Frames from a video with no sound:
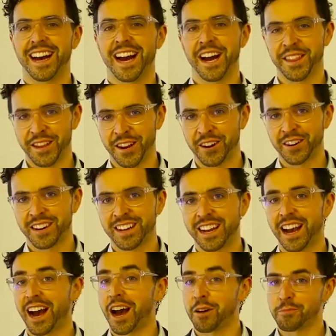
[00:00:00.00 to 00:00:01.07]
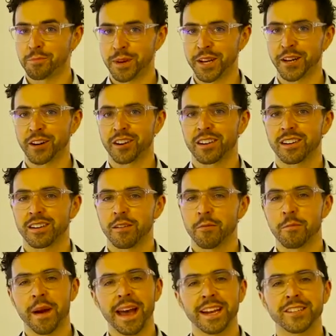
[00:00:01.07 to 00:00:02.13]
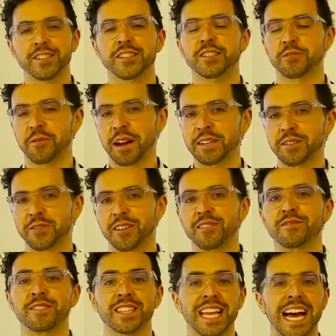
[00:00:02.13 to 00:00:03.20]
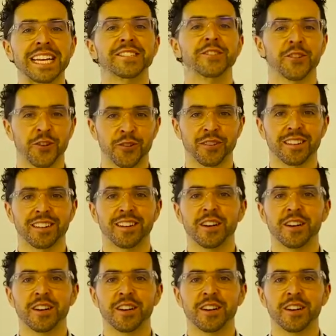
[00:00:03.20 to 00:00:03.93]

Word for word: Hi there, I'm Peter, Managing Director of GlasCurtain.